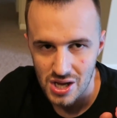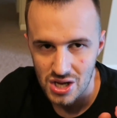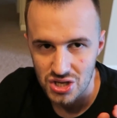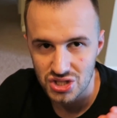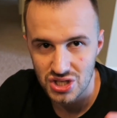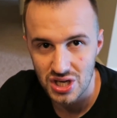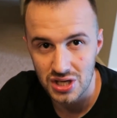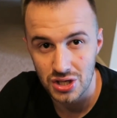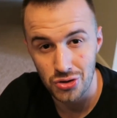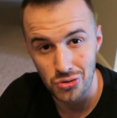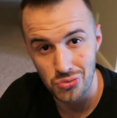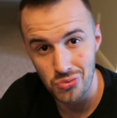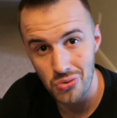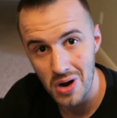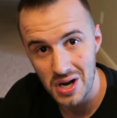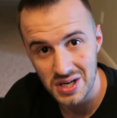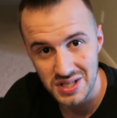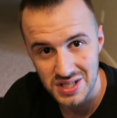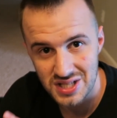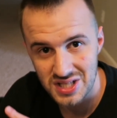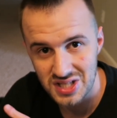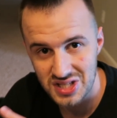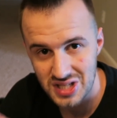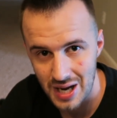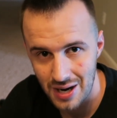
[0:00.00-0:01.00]
She had to
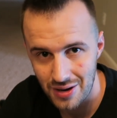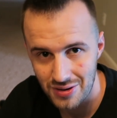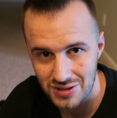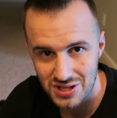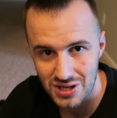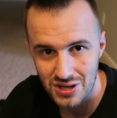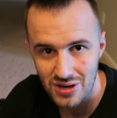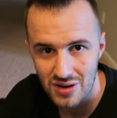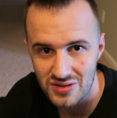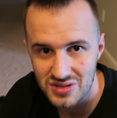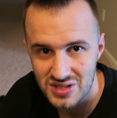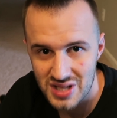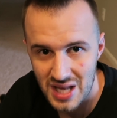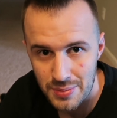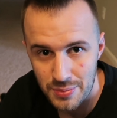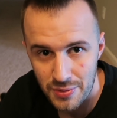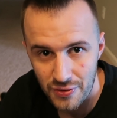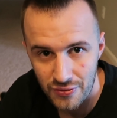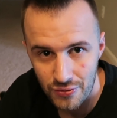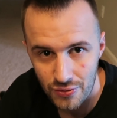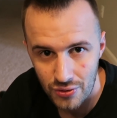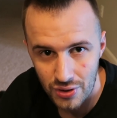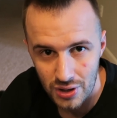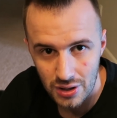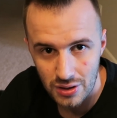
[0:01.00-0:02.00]
run to the Secretary of State
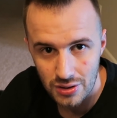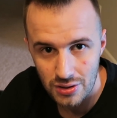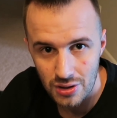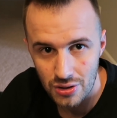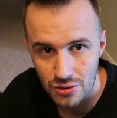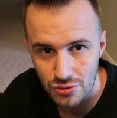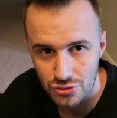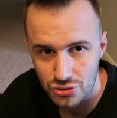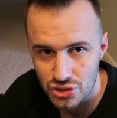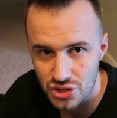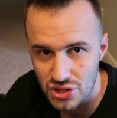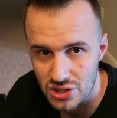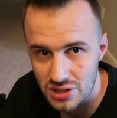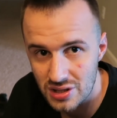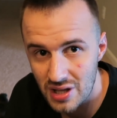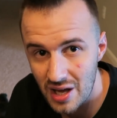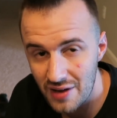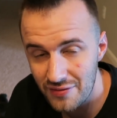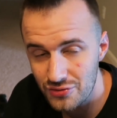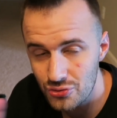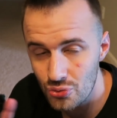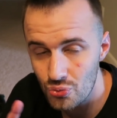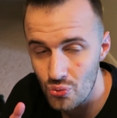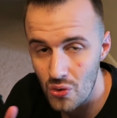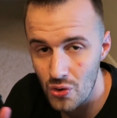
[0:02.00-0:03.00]
before it closed. She
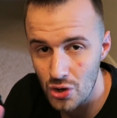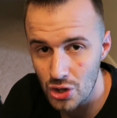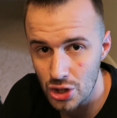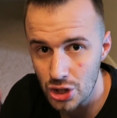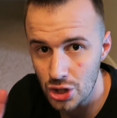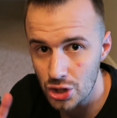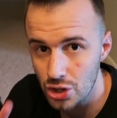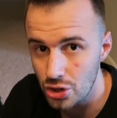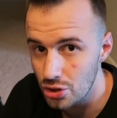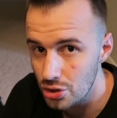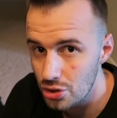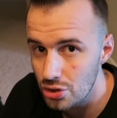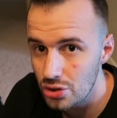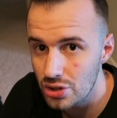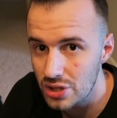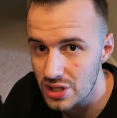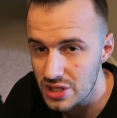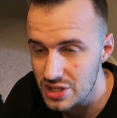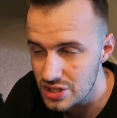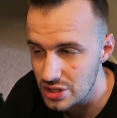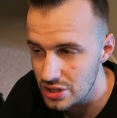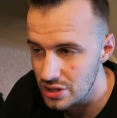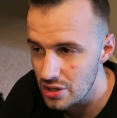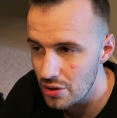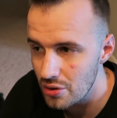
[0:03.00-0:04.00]
left work
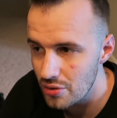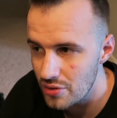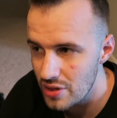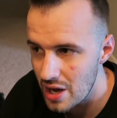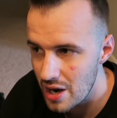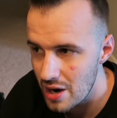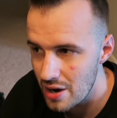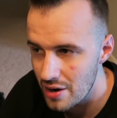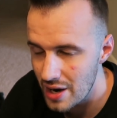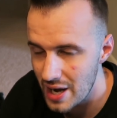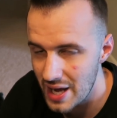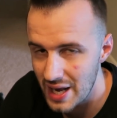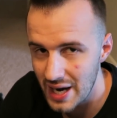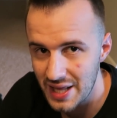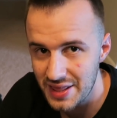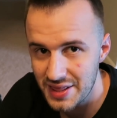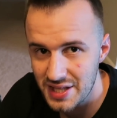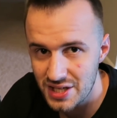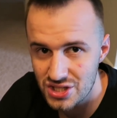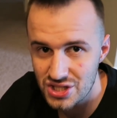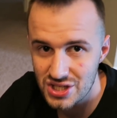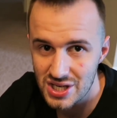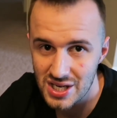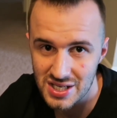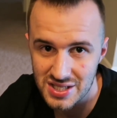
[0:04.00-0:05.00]
early to go there, and I
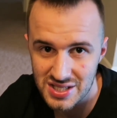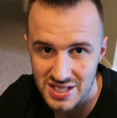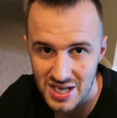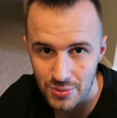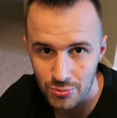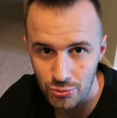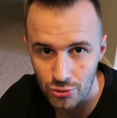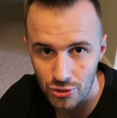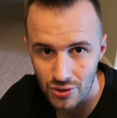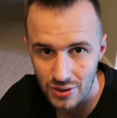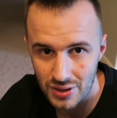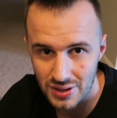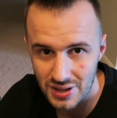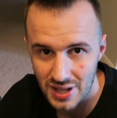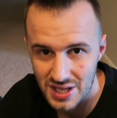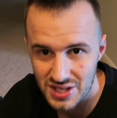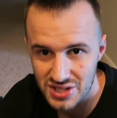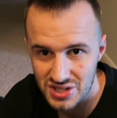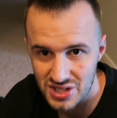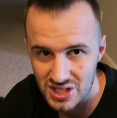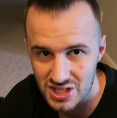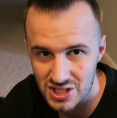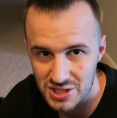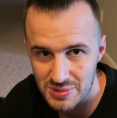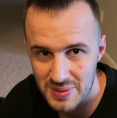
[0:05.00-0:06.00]
think she got a temporary
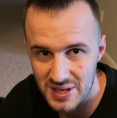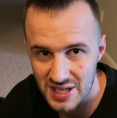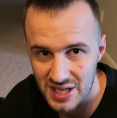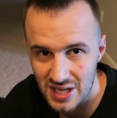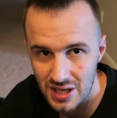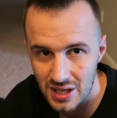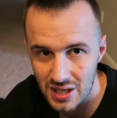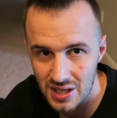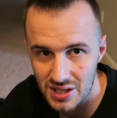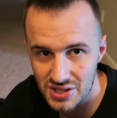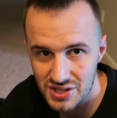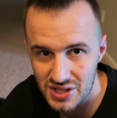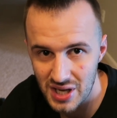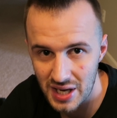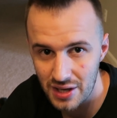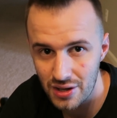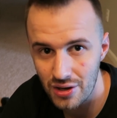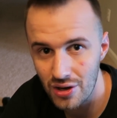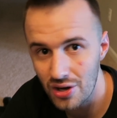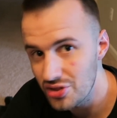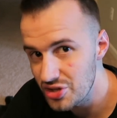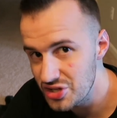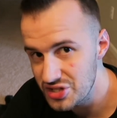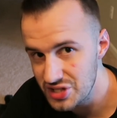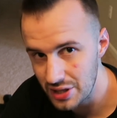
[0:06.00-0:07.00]
license because I
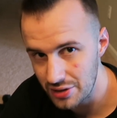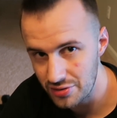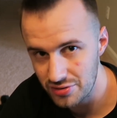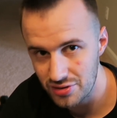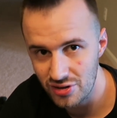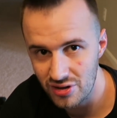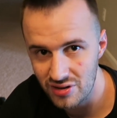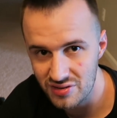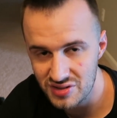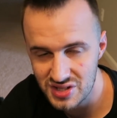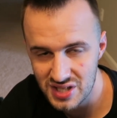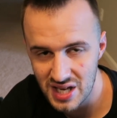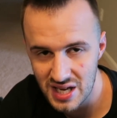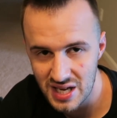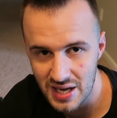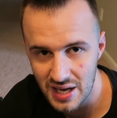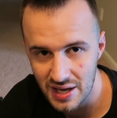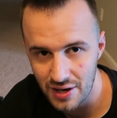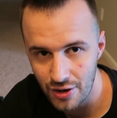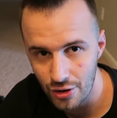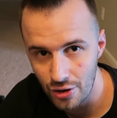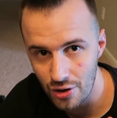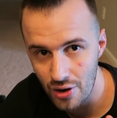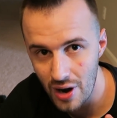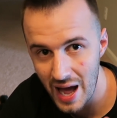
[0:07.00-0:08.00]
called the Secretary of State
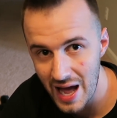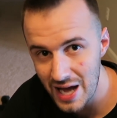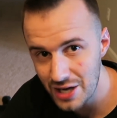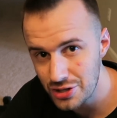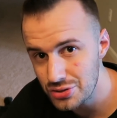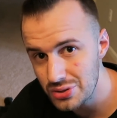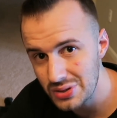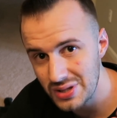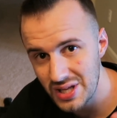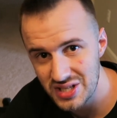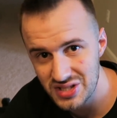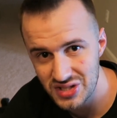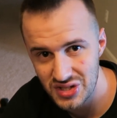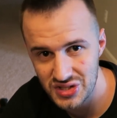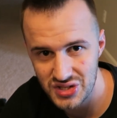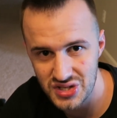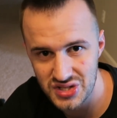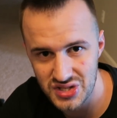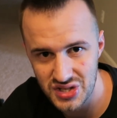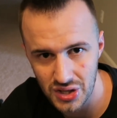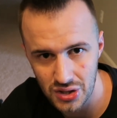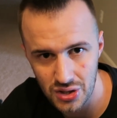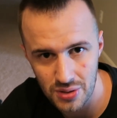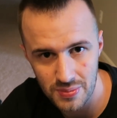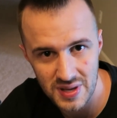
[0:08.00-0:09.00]
and her actual license
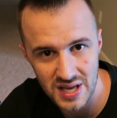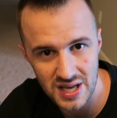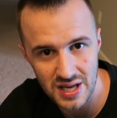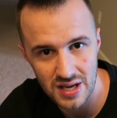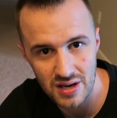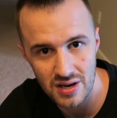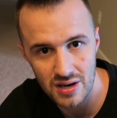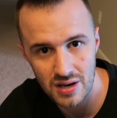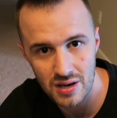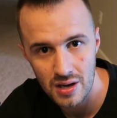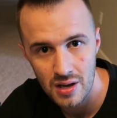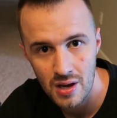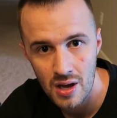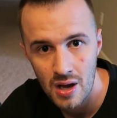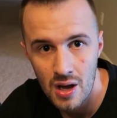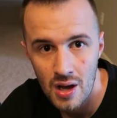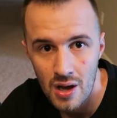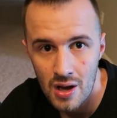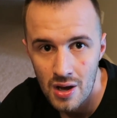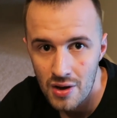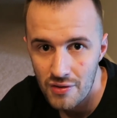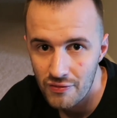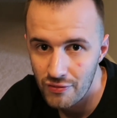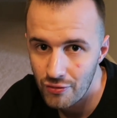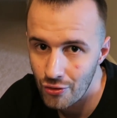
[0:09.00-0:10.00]
isn't gonna be here
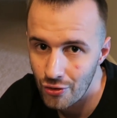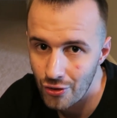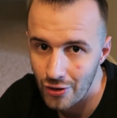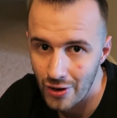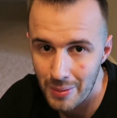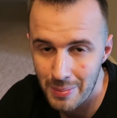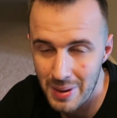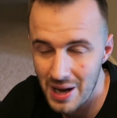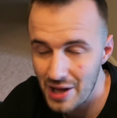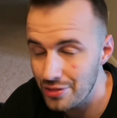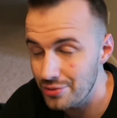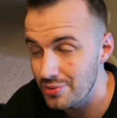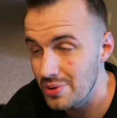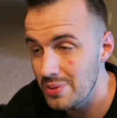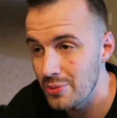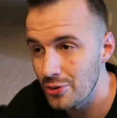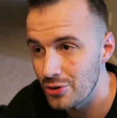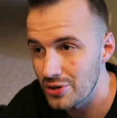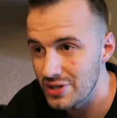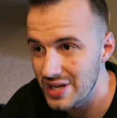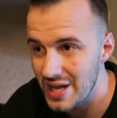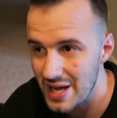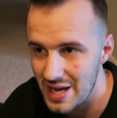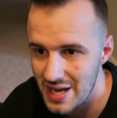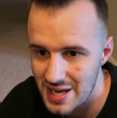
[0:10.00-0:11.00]
for about 3
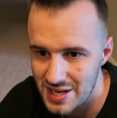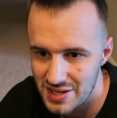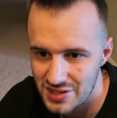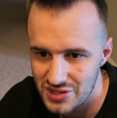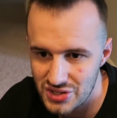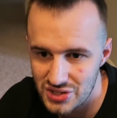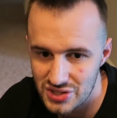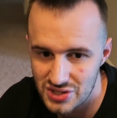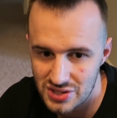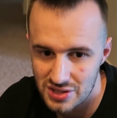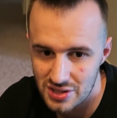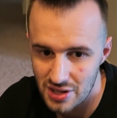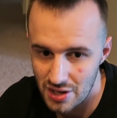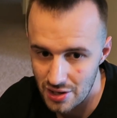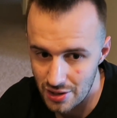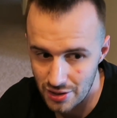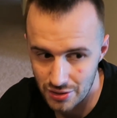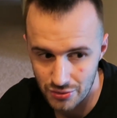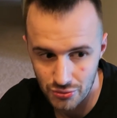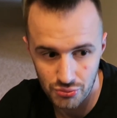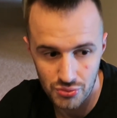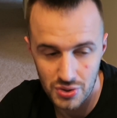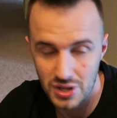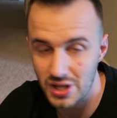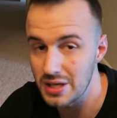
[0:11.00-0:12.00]
more days.
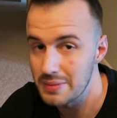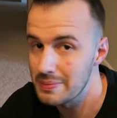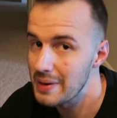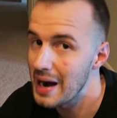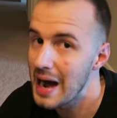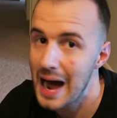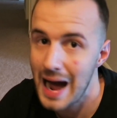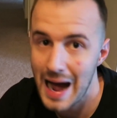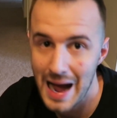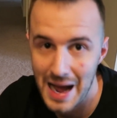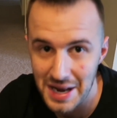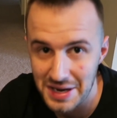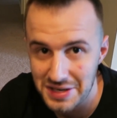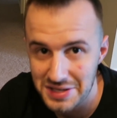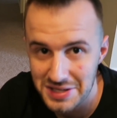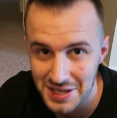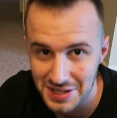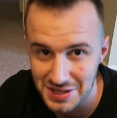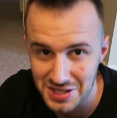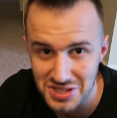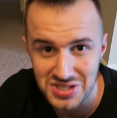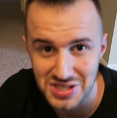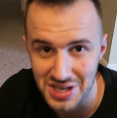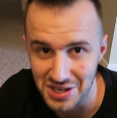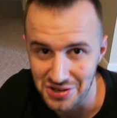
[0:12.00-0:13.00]
They're really behind
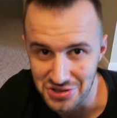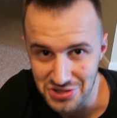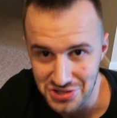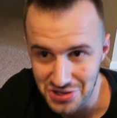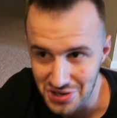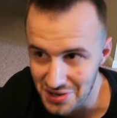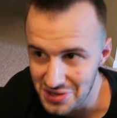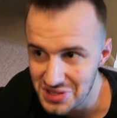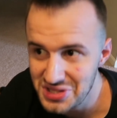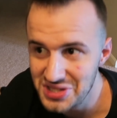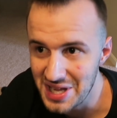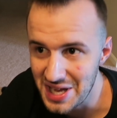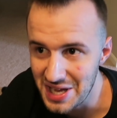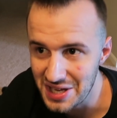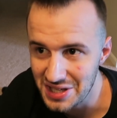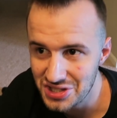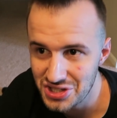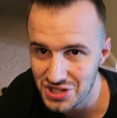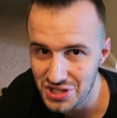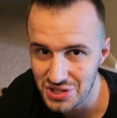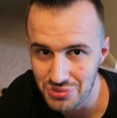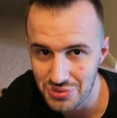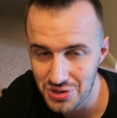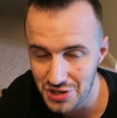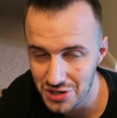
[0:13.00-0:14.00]
at the Secretary of State.
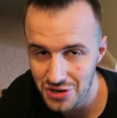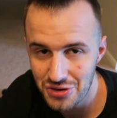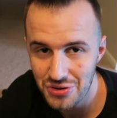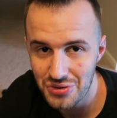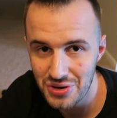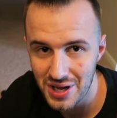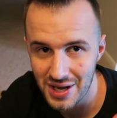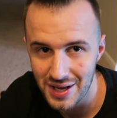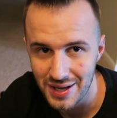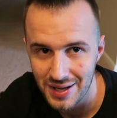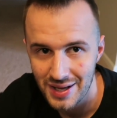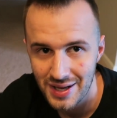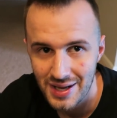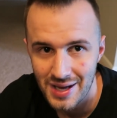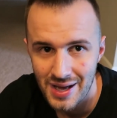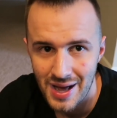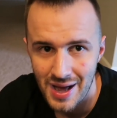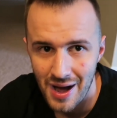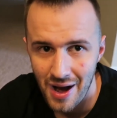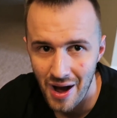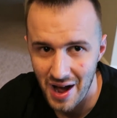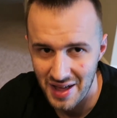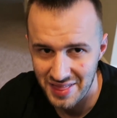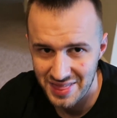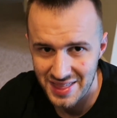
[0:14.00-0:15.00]
She renewed it,
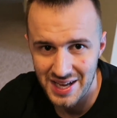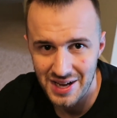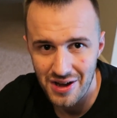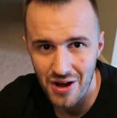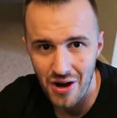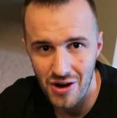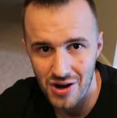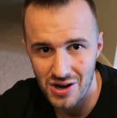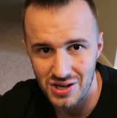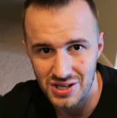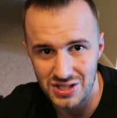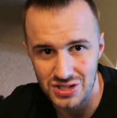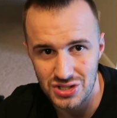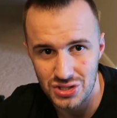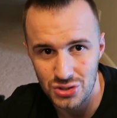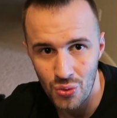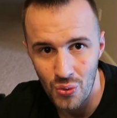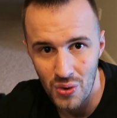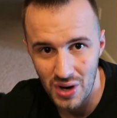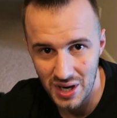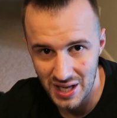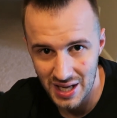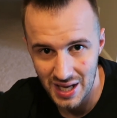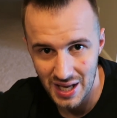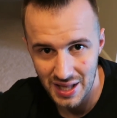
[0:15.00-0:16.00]
I think August
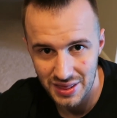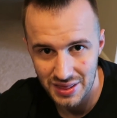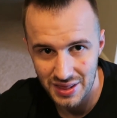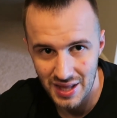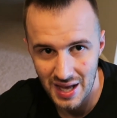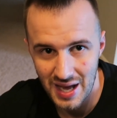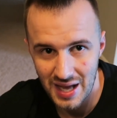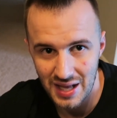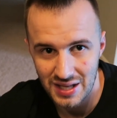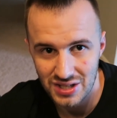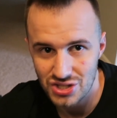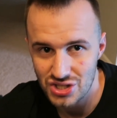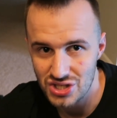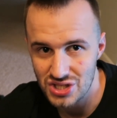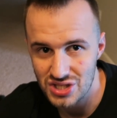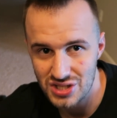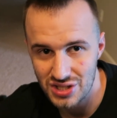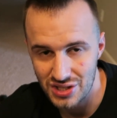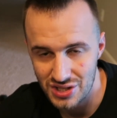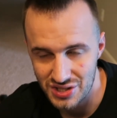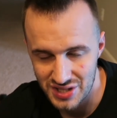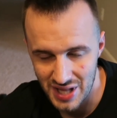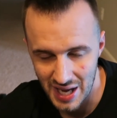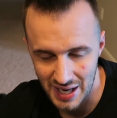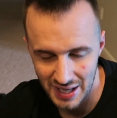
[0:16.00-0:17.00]
20th, and she
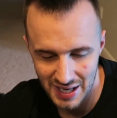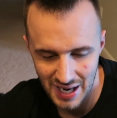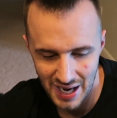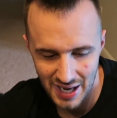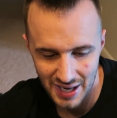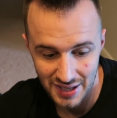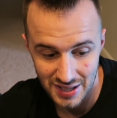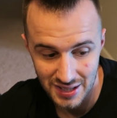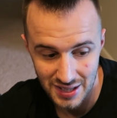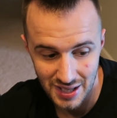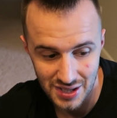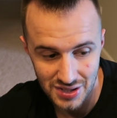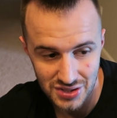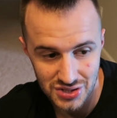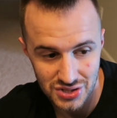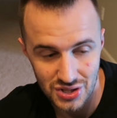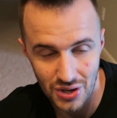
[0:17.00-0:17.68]
still has not got it yet.